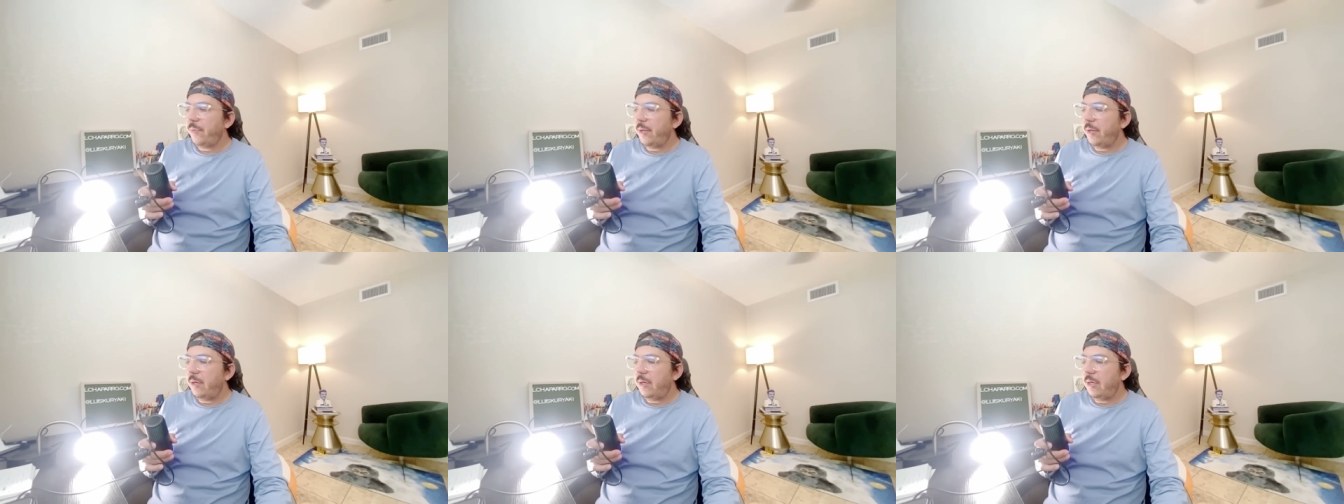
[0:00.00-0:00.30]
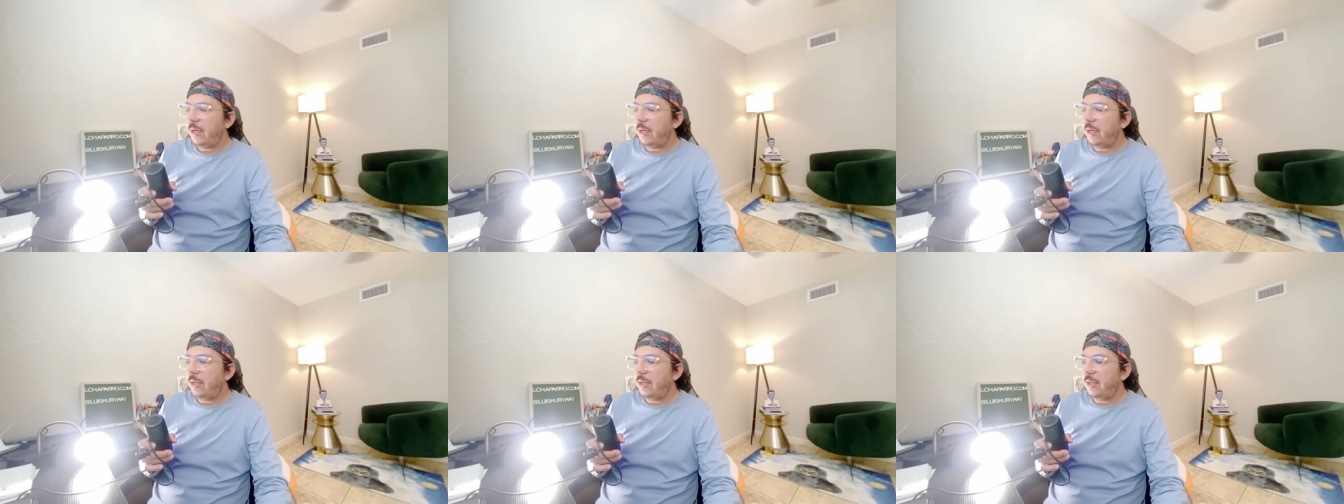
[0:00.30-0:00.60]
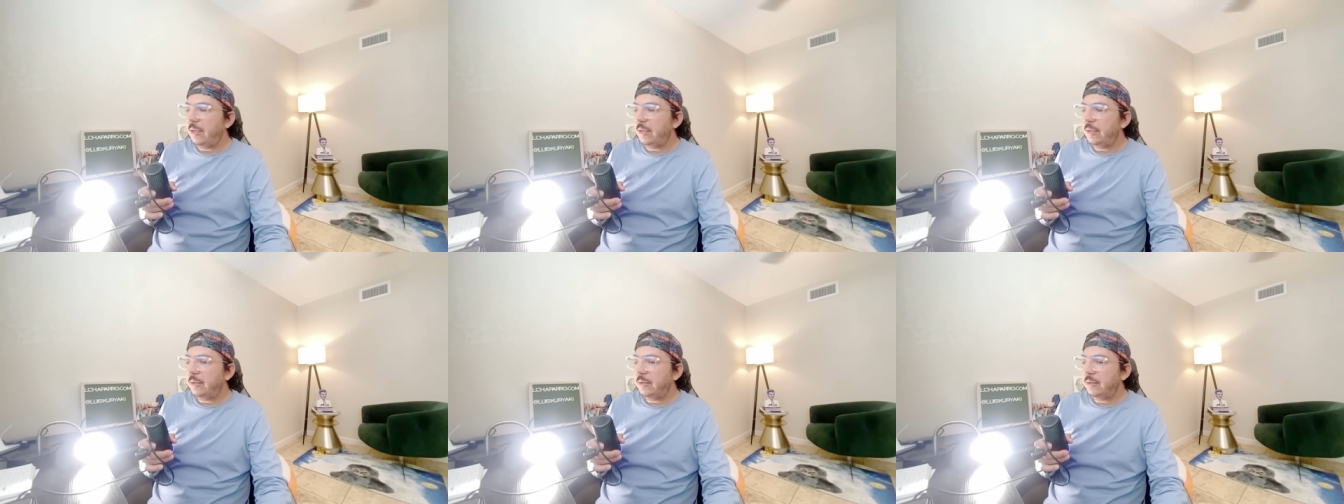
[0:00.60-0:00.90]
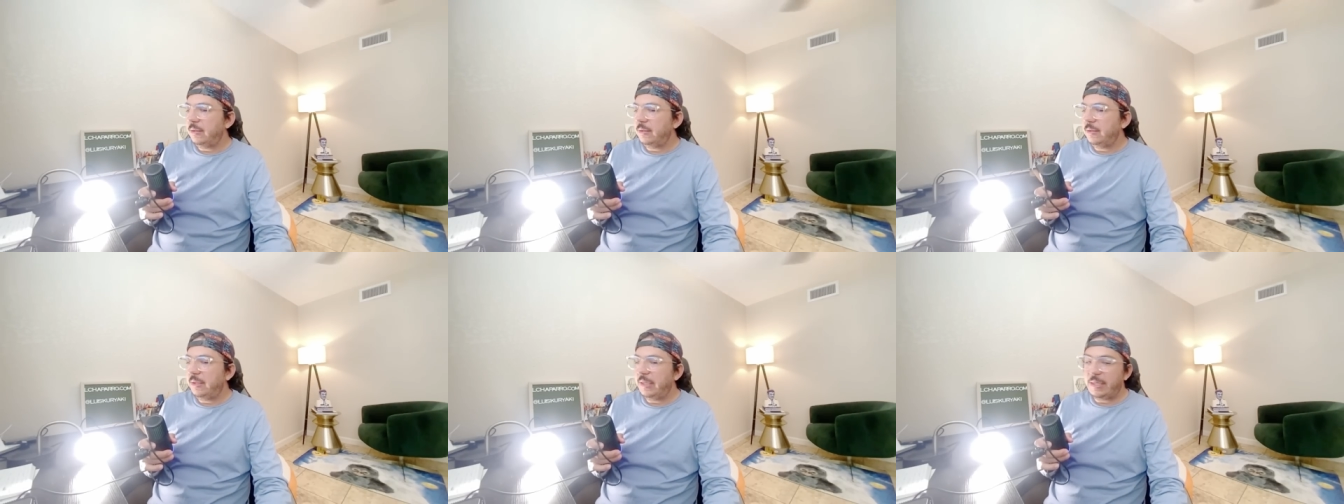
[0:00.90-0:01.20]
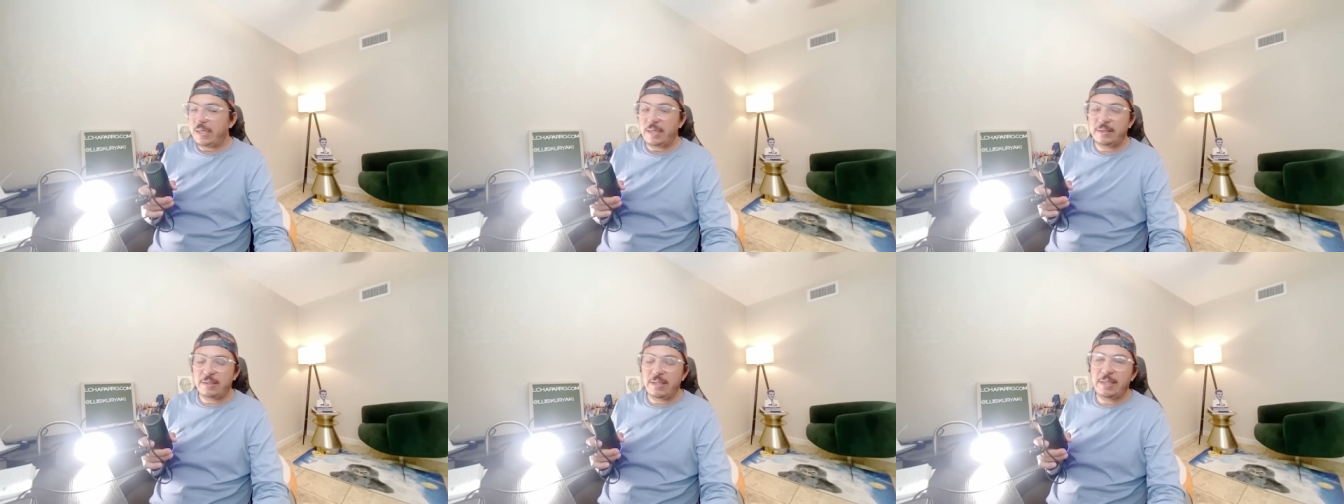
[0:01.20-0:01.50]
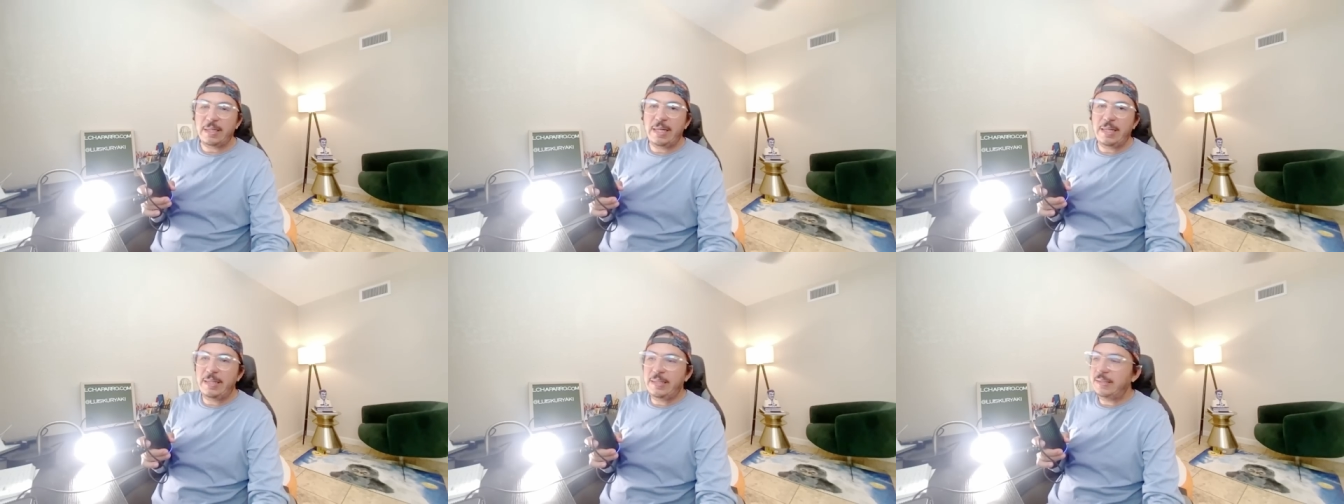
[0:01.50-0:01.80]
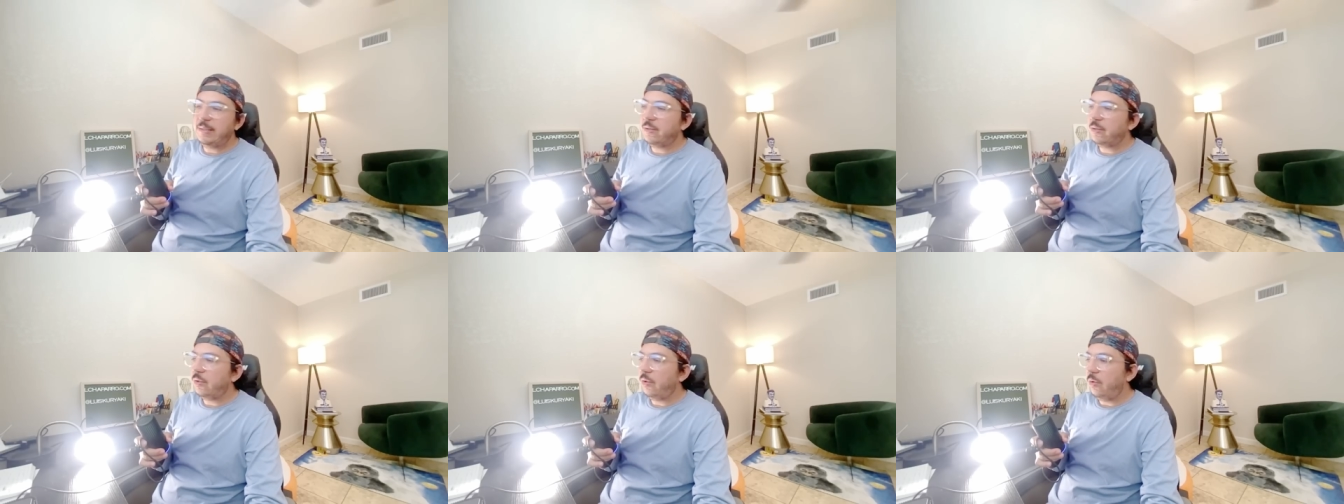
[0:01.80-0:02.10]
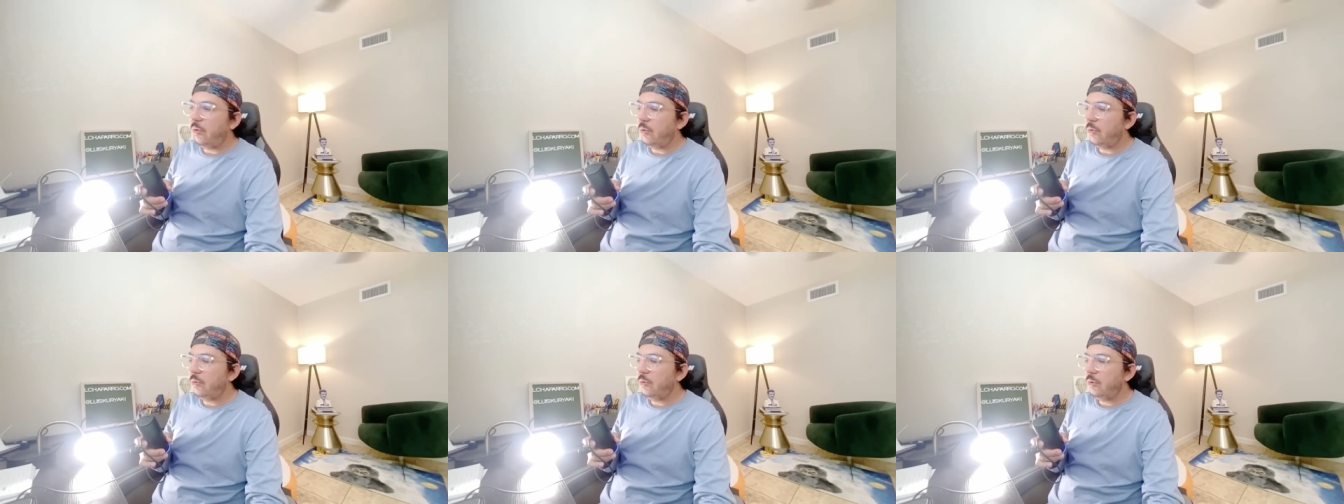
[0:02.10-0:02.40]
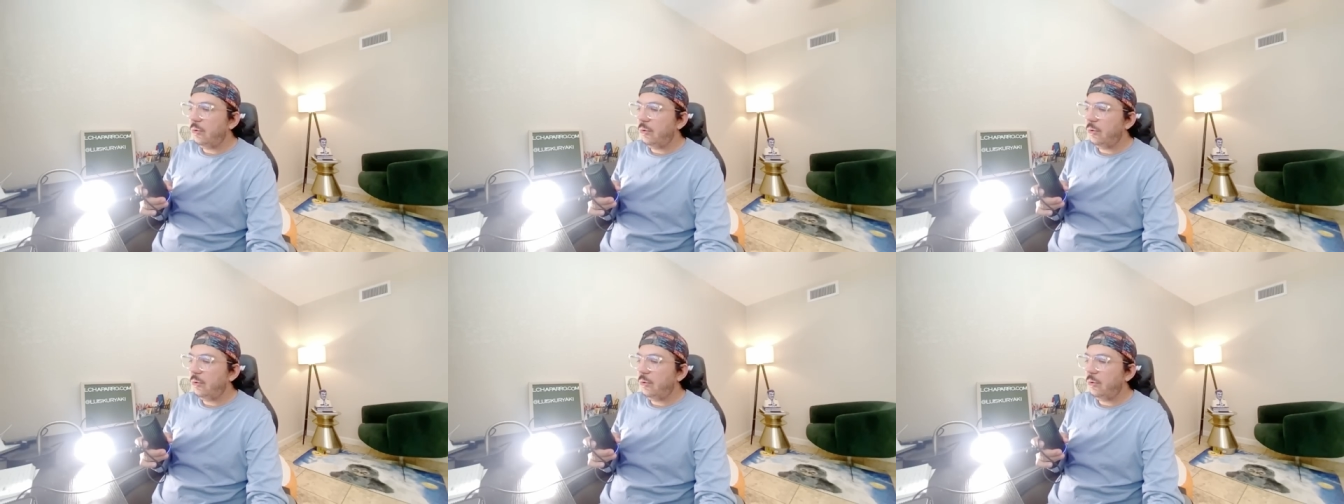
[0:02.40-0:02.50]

uh, the Cartel Jalisco,